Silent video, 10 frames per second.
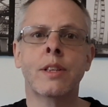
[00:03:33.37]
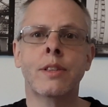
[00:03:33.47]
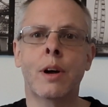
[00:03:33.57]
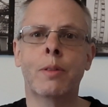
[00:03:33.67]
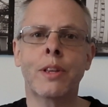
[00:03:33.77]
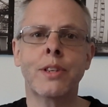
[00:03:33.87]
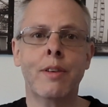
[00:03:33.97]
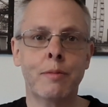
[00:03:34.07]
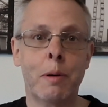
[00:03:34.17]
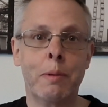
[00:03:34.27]
Now that's
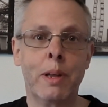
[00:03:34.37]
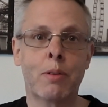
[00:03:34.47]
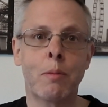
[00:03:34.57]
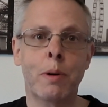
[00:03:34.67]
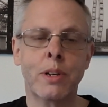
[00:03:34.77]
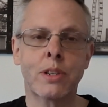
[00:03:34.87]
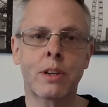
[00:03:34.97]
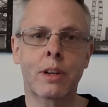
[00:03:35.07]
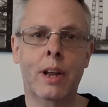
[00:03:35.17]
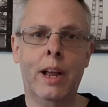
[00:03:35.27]
enough about my equipment
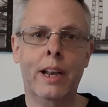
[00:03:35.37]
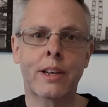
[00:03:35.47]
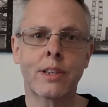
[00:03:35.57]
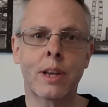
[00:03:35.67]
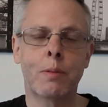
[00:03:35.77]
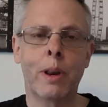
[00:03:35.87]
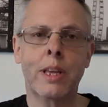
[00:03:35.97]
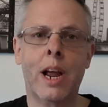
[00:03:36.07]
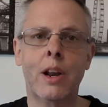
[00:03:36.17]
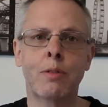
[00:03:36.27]
and what I
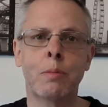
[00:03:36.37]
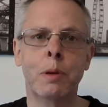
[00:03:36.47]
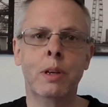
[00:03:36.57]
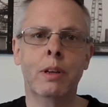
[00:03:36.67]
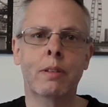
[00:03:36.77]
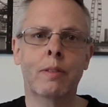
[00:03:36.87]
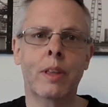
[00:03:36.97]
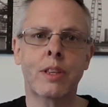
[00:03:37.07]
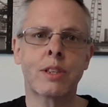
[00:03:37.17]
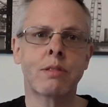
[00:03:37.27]
carry with me.
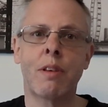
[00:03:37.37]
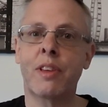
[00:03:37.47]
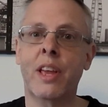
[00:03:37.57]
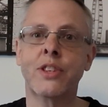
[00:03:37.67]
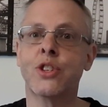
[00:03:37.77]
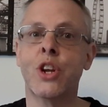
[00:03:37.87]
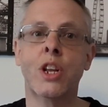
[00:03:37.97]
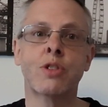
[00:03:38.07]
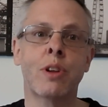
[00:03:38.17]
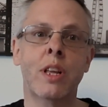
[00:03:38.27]
It's nothing else has
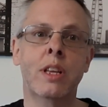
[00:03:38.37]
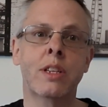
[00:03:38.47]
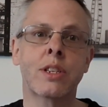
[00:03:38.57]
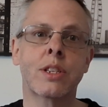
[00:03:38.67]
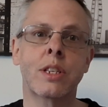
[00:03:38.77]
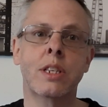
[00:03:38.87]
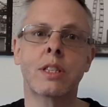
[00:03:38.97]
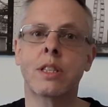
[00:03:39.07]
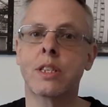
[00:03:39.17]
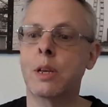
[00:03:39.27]
changed really. It's the
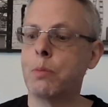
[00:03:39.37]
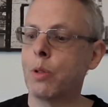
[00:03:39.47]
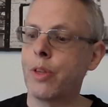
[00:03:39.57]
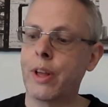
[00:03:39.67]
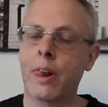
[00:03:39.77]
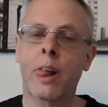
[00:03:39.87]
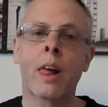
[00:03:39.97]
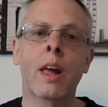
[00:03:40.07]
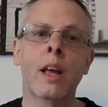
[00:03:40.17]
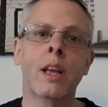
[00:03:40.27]
same old thing.
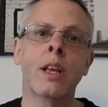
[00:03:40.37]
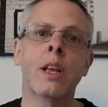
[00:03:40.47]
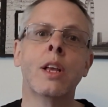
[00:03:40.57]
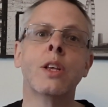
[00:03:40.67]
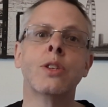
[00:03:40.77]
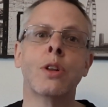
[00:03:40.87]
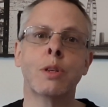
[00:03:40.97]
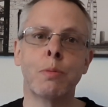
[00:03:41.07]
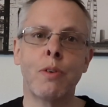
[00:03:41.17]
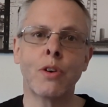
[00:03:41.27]
So
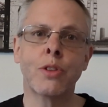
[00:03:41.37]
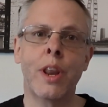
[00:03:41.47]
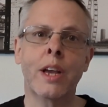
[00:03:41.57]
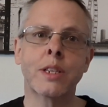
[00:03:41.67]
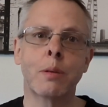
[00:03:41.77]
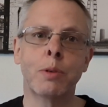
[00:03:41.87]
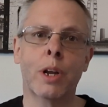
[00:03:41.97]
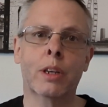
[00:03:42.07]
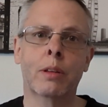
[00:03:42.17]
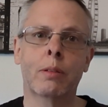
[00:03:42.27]
let's move on to the next subject,